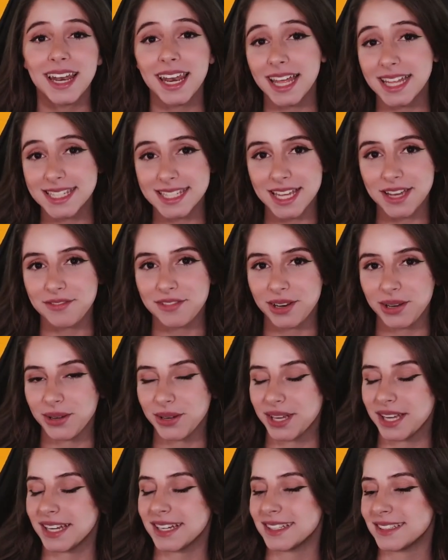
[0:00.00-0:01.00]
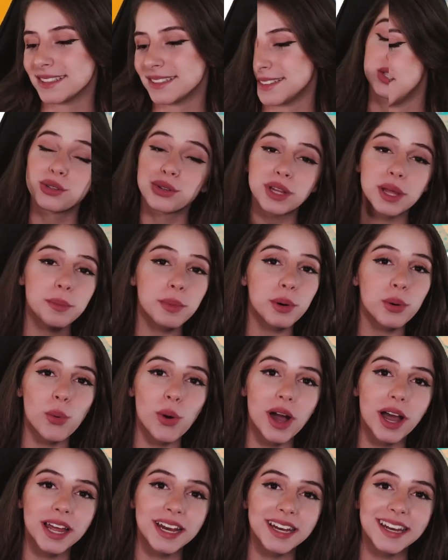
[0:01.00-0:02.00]
Let's have a look. So number
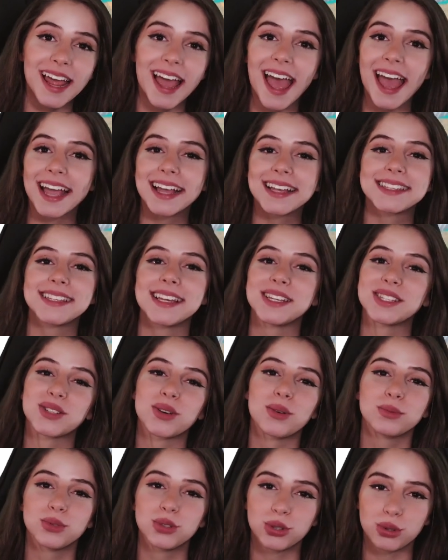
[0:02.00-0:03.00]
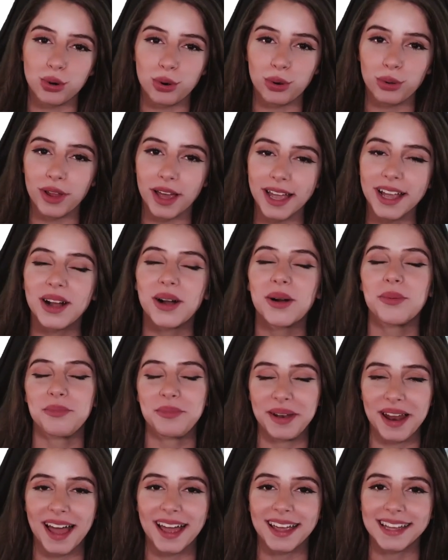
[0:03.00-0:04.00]
1, access control and
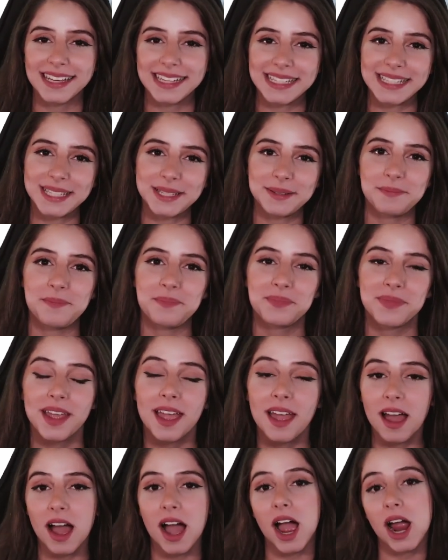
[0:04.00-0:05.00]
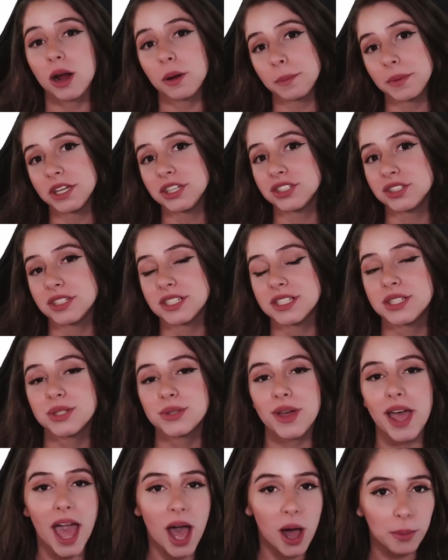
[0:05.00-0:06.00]
compliance. Our mission is
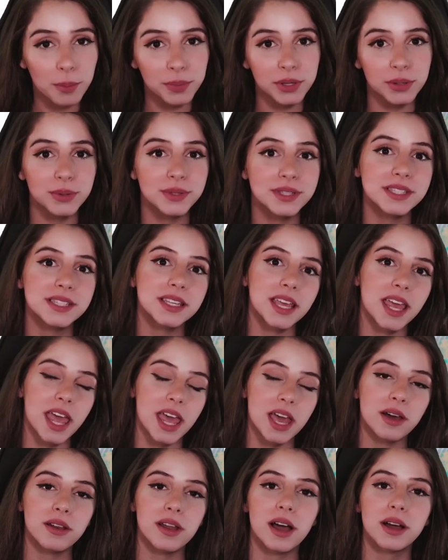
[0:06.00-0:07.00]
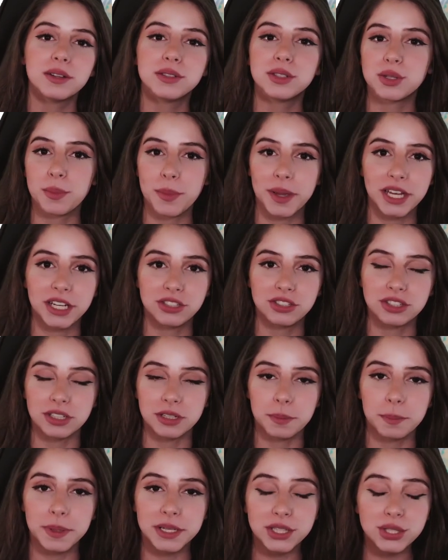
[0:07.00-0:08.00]
to help you scale
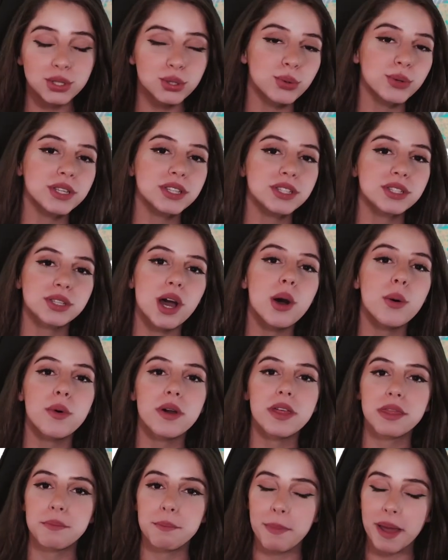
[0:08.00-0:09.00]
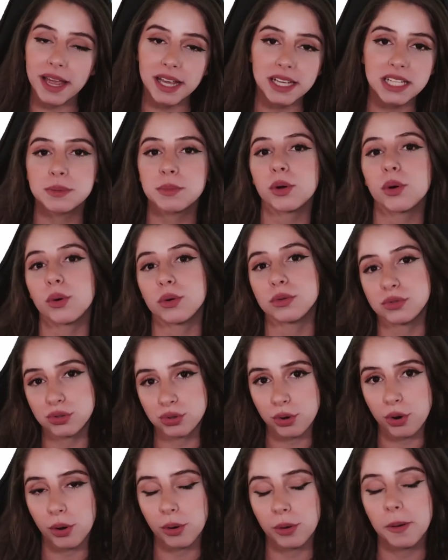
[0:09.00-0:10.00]
automation, but doing so with maximum
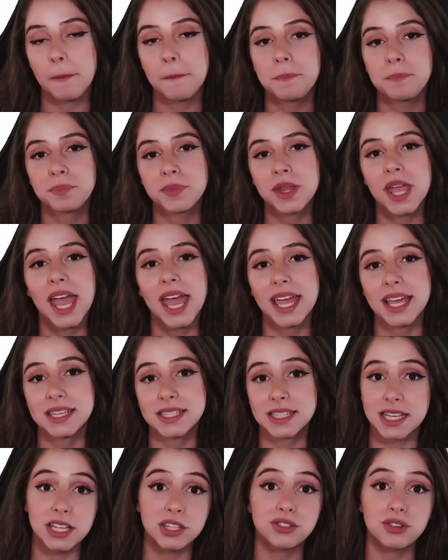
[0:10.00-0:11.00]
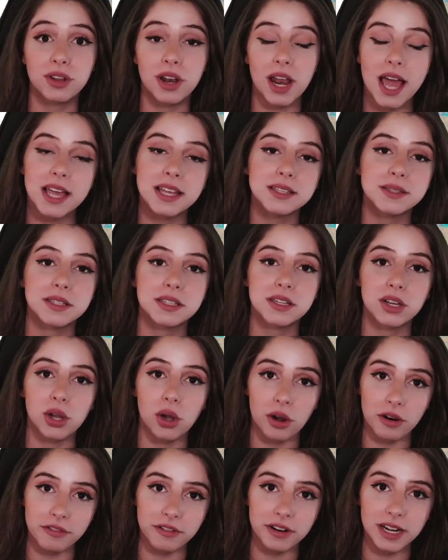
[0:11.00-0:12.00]
control, a centralized
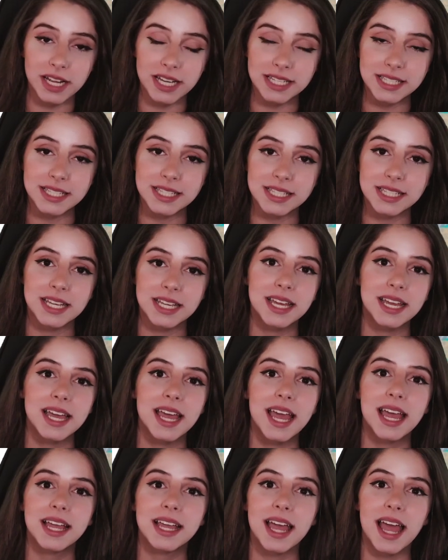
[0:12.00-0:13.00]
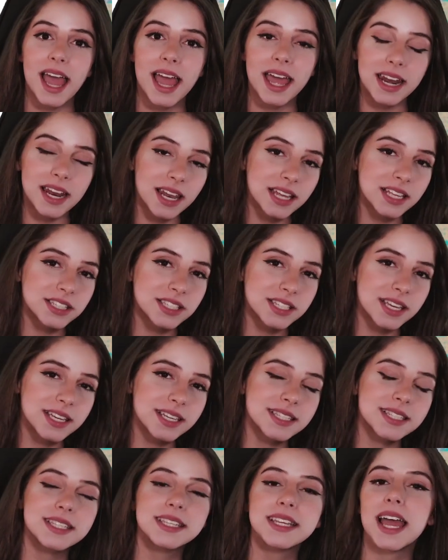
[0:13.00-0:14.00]
governance,
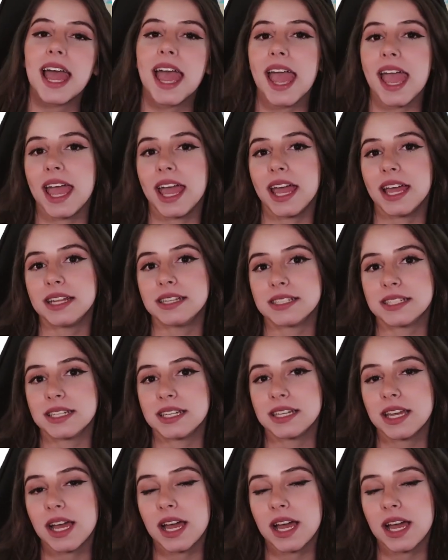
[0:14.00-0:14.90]
analytics, and